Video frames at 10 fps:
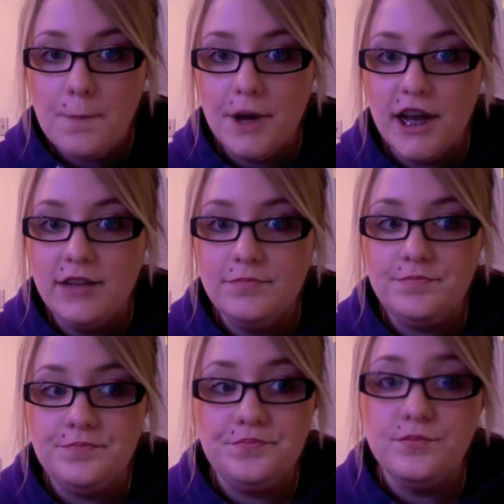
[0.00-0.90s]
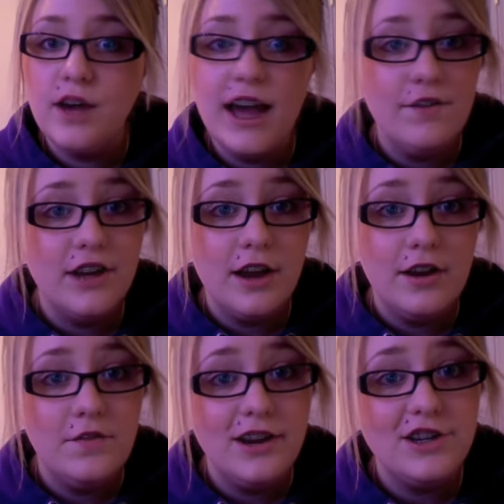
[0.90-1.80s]
but I haven't gotten
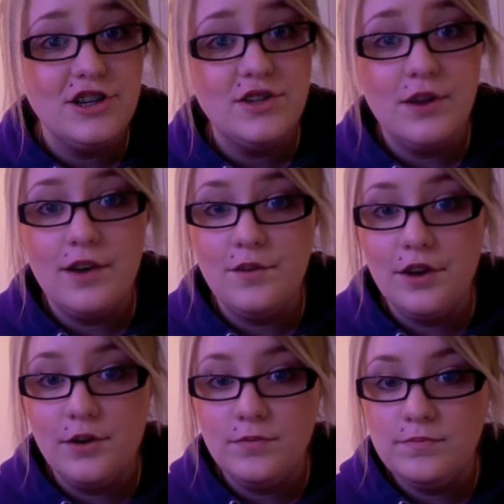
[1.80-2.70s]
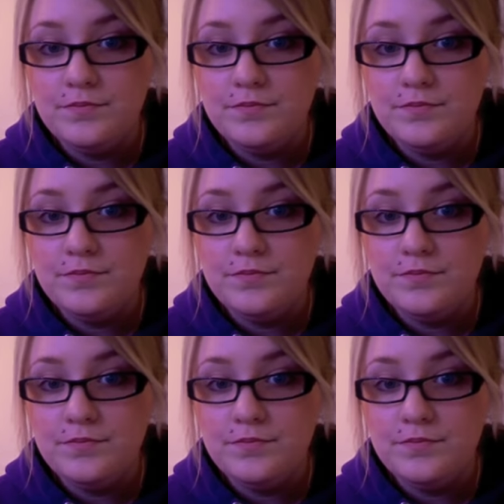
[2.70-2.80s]
an infection, so I don't know.